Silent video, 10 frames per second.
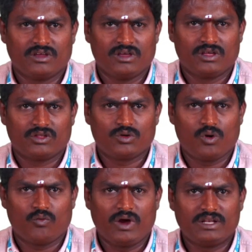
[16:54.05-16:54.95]
So
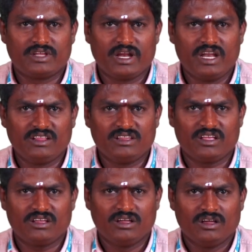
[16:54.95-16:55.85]
while sending the
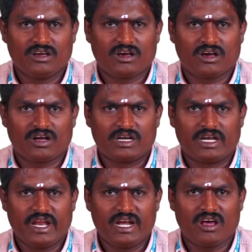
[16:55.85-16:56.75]

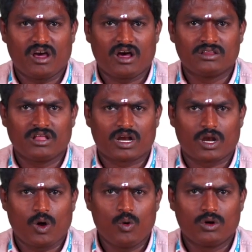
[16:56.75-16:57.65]
data on the
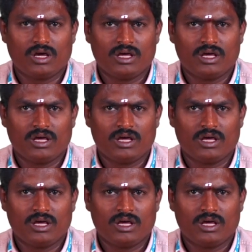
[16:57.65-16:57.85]
cloud,